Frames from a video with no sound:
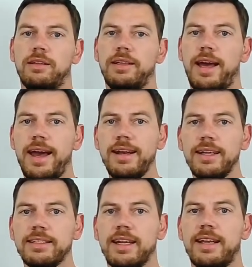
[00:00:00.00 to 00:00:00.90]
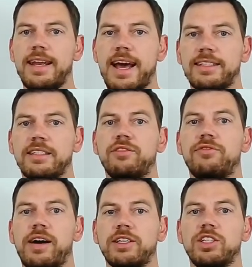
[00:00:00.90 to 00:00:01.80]
Endlessly nested
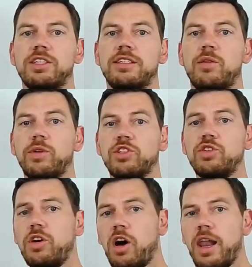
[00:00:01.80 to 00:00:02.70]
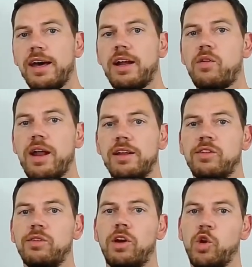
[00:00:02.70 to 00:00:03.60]
functions that will sooner or later run
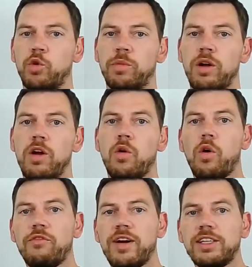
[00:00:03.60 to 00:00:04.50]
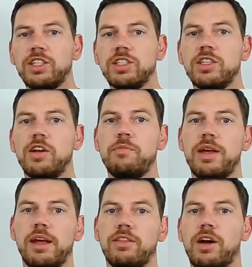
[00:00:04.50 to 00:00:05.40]
into a loop, or functions not
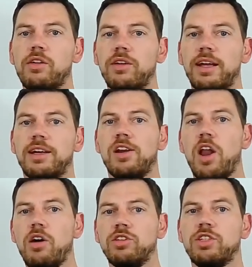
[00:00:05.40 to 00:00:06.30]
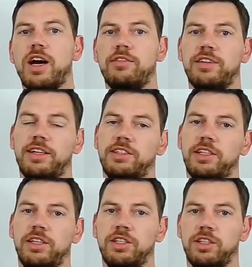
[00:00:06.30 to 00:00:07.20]
being thoroughly closed after
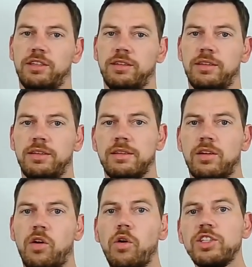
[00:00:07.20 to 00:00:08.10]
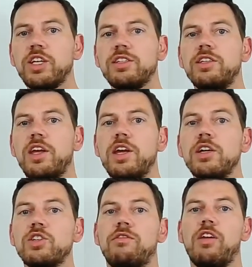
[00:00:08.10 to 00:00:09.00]
execution. Or just the
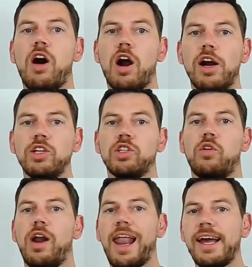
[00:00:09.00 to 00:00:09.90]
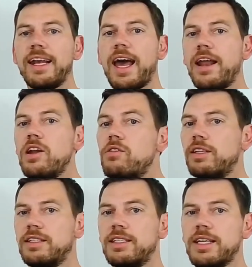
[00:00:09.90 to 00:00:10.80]
use of large or likely unknown
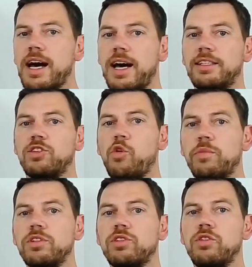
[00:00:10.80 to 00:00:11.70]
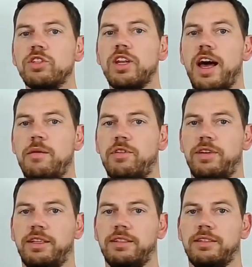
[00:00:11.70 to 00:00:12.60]
in size open source
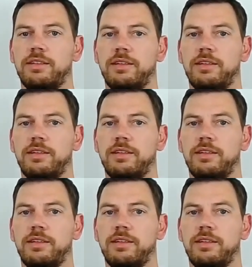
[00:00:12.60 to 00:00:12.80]
libraries.